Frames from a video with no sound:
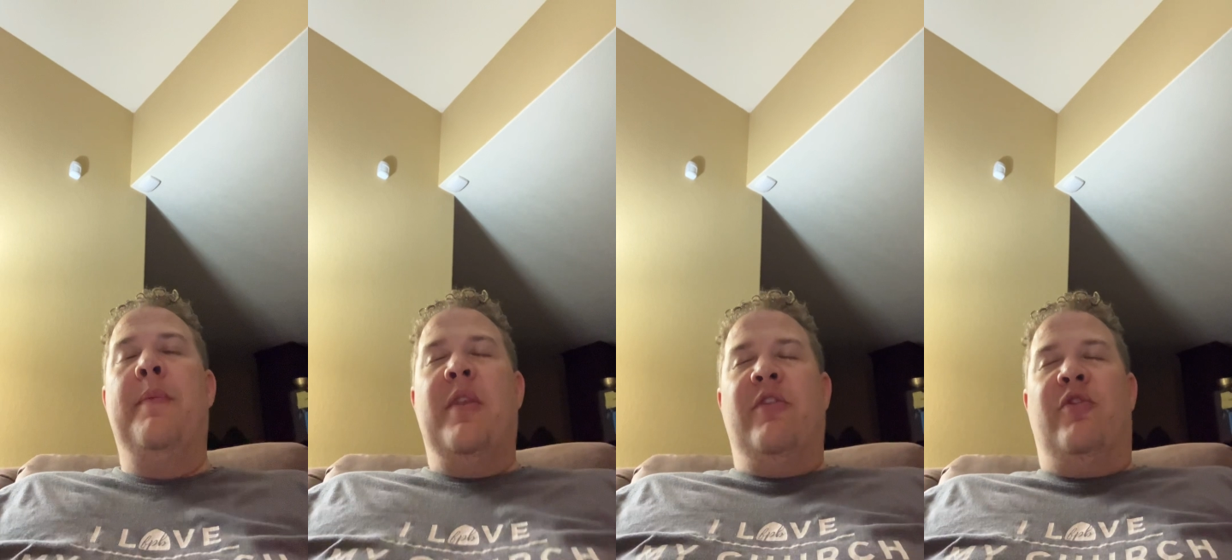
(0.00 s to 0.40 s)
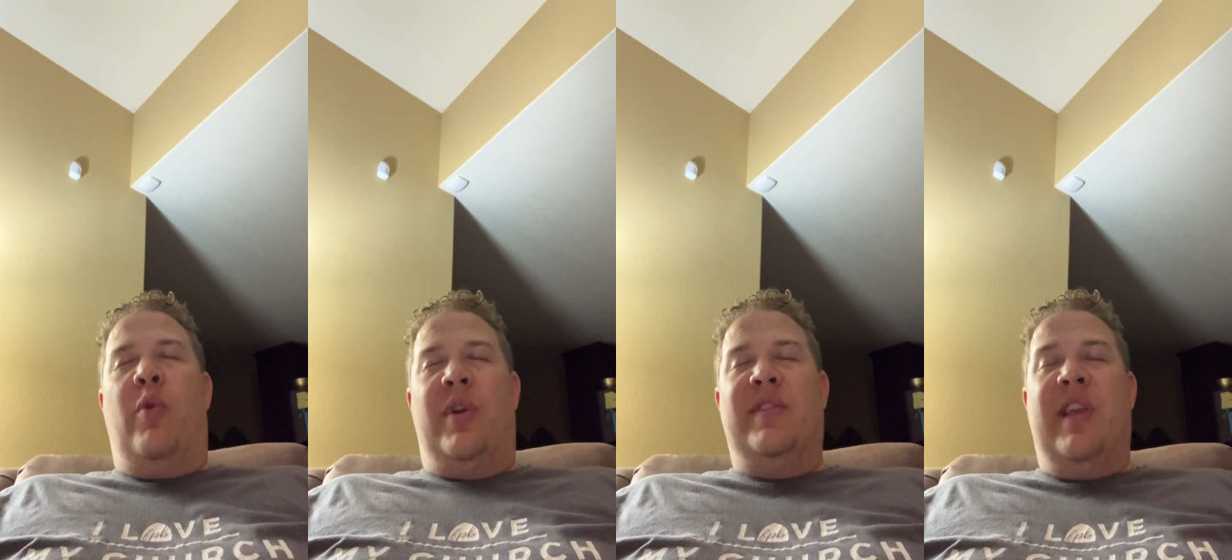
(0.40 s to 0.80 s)

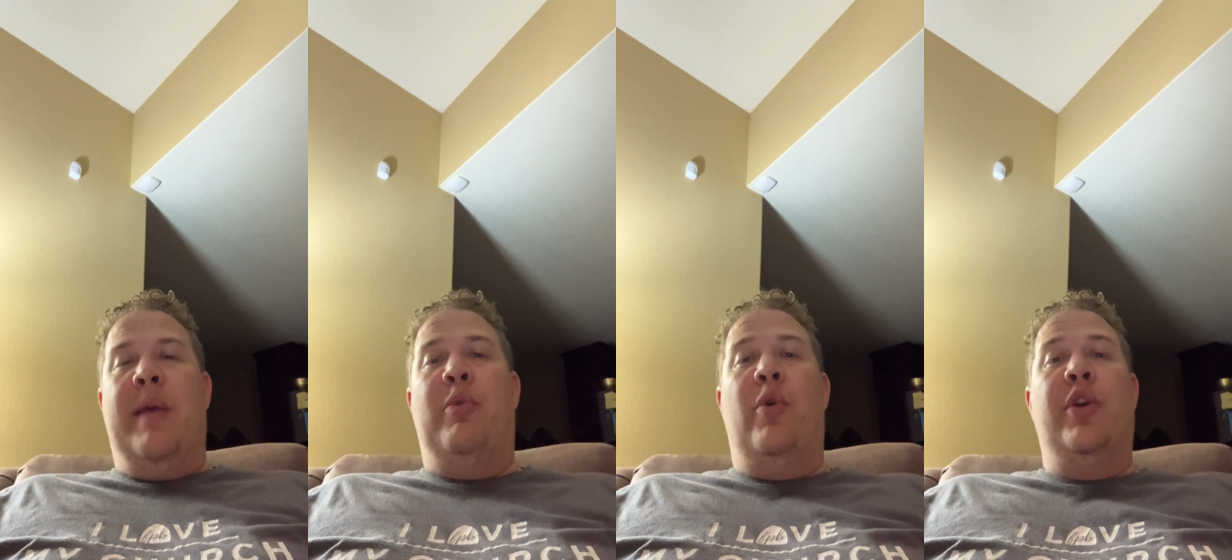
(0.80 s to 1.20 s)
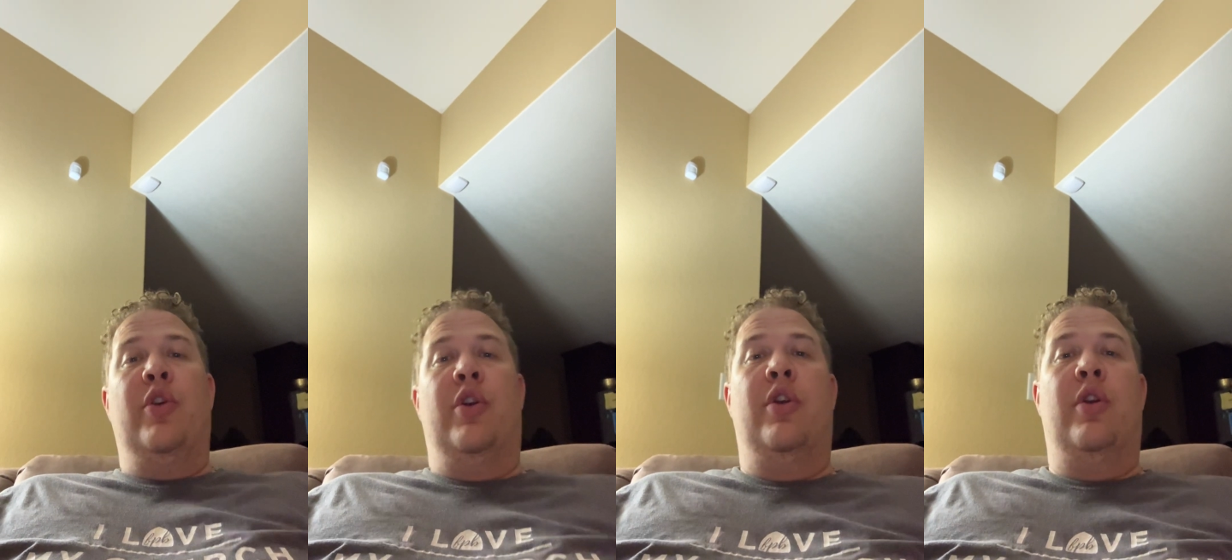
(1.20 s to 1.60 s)
for example,
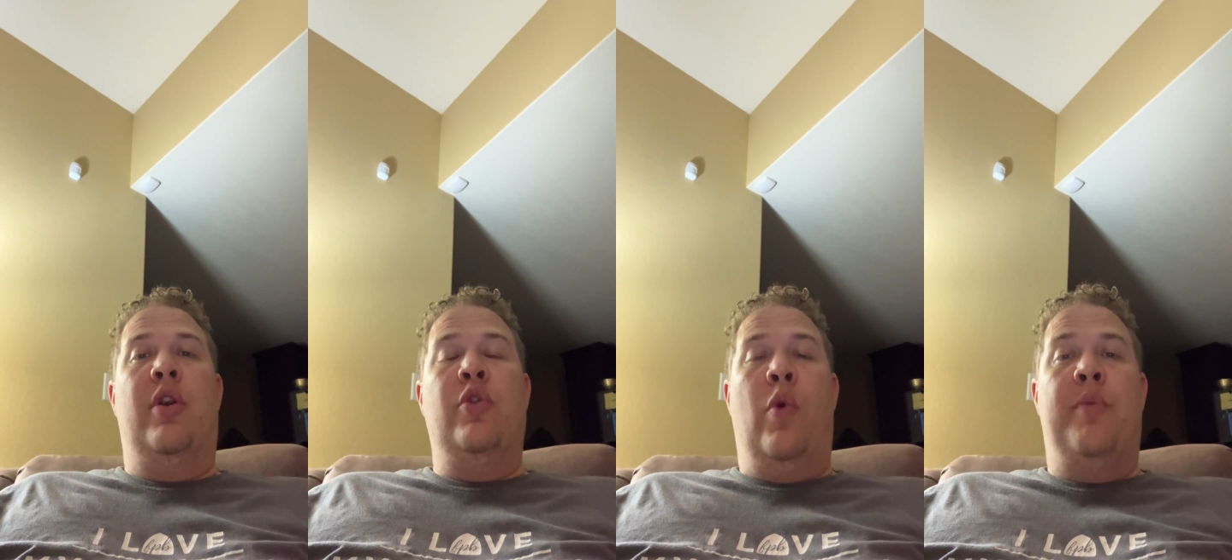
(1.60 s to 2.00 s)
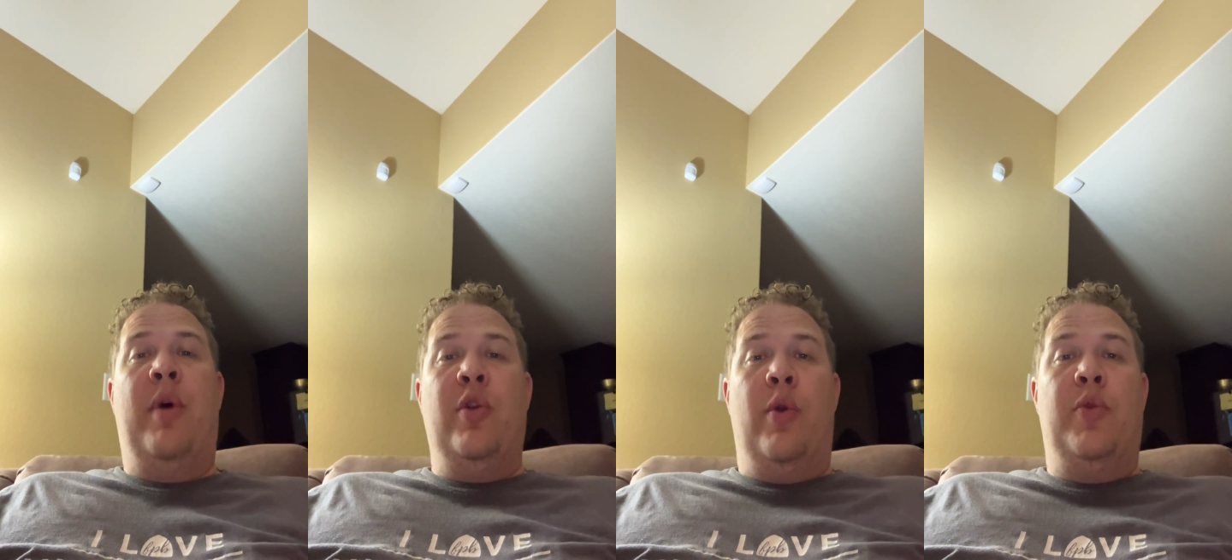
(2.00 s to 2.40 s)
your North
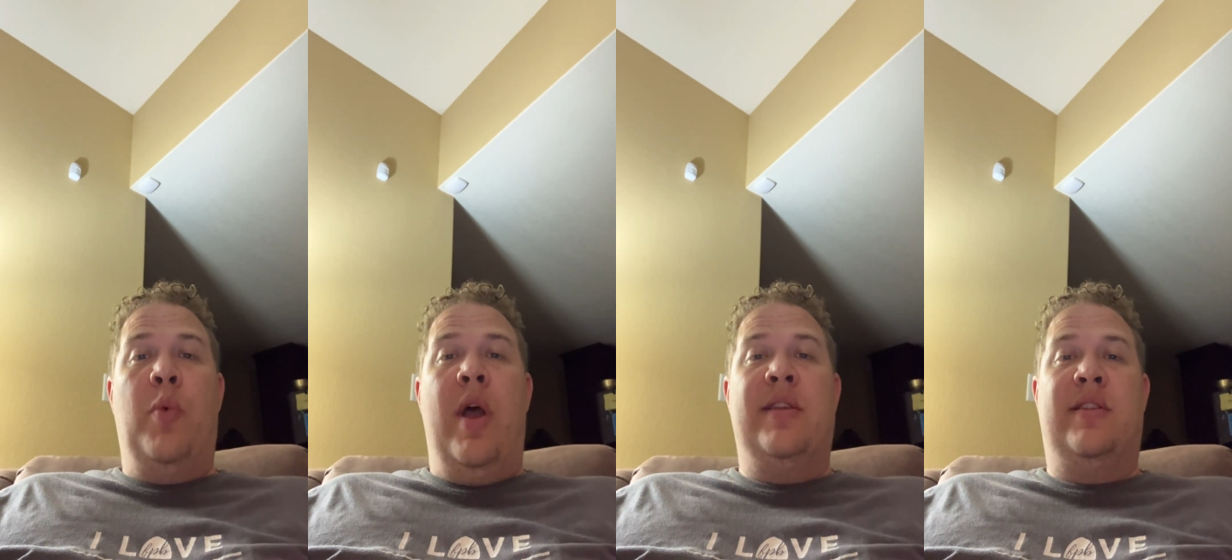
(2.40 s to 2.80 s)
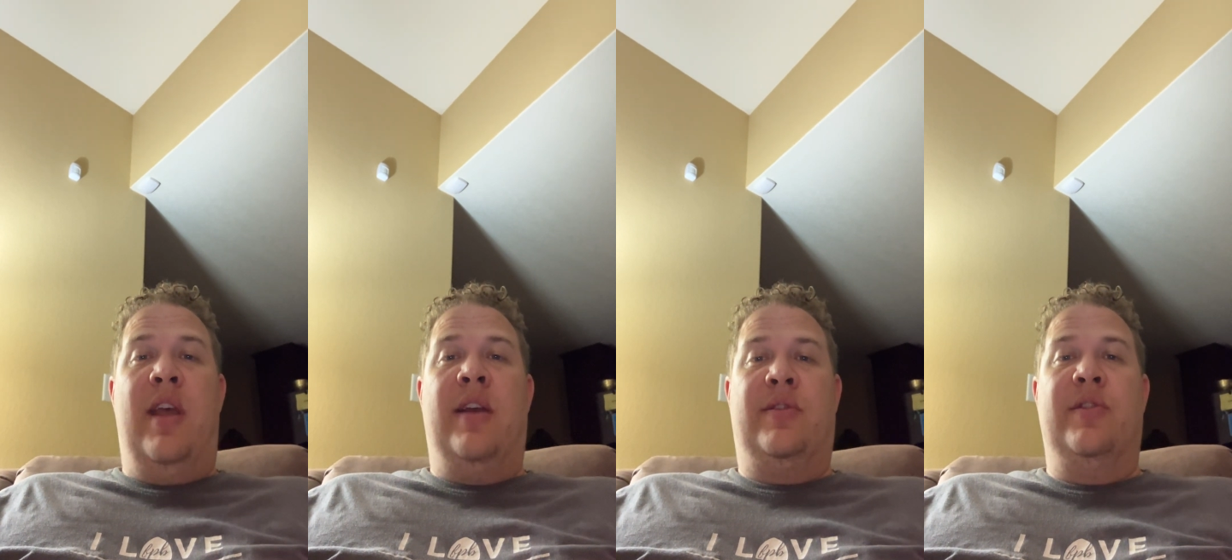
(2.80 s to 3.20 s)
by Northwest
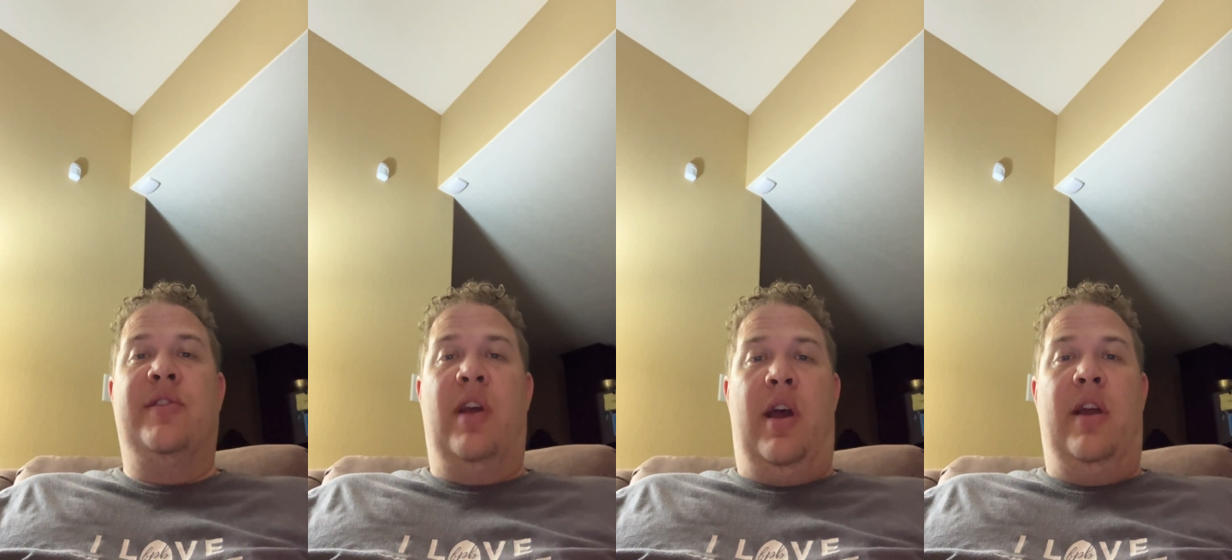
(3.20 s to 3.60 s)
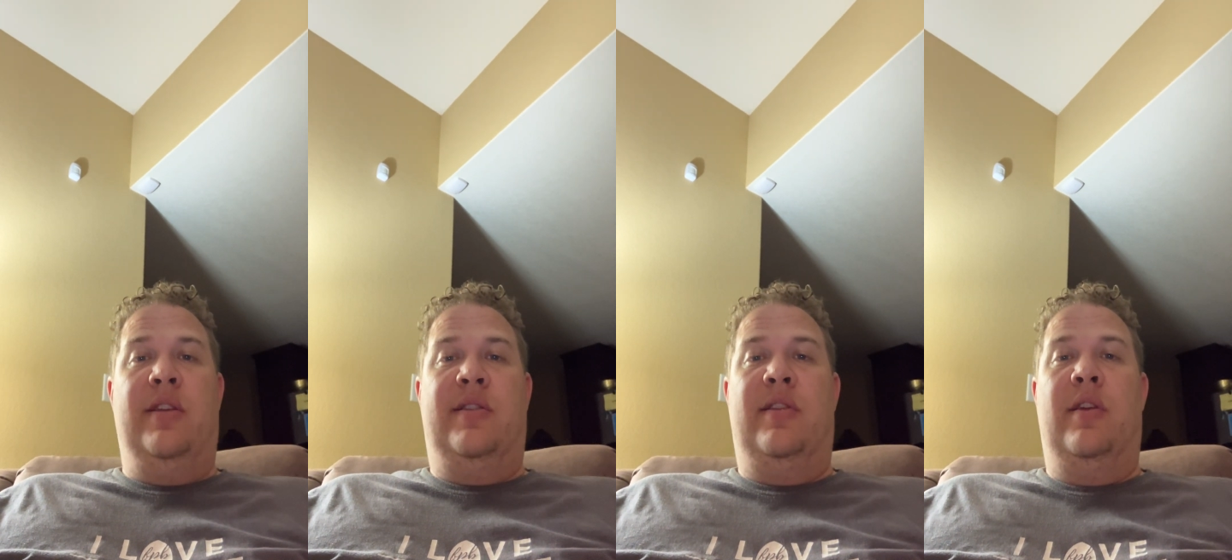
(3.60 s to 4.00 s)

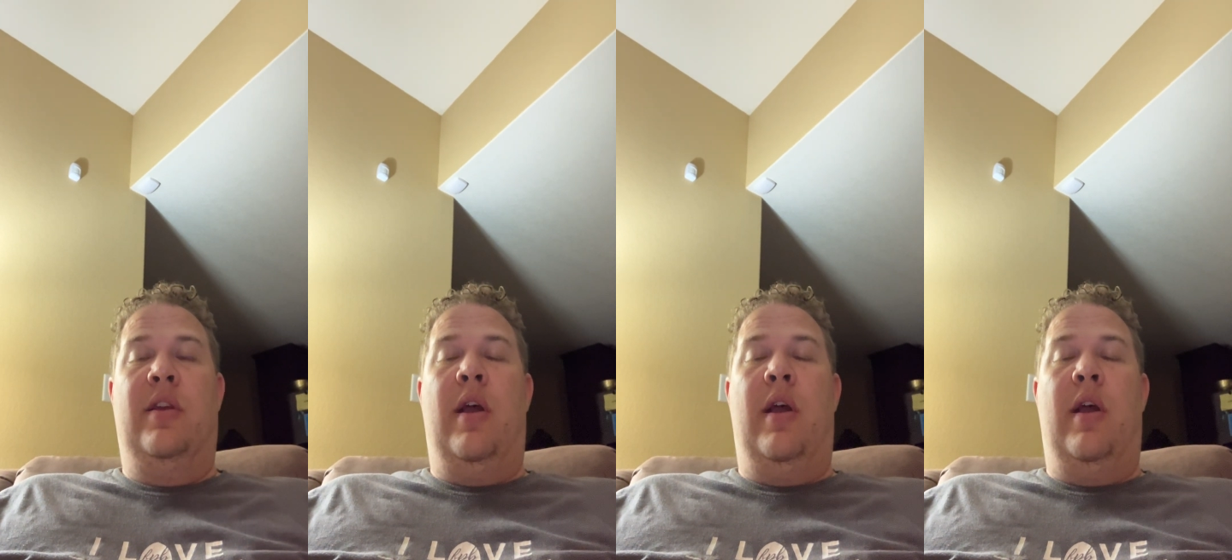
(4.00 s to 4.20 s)
exercise